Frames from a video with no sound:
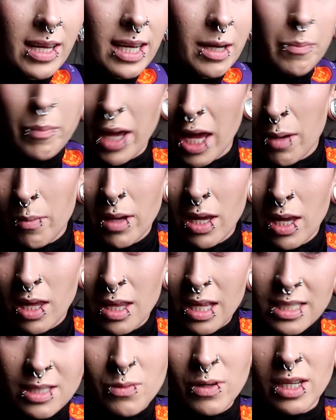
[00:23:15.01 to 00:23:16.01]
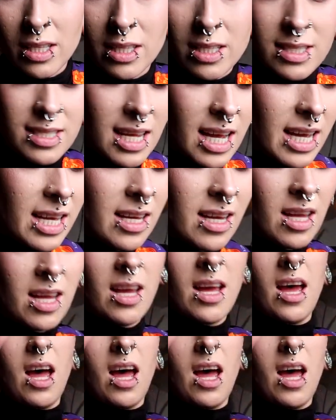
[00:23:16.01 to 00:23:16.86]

like a baby, that's what it looks like.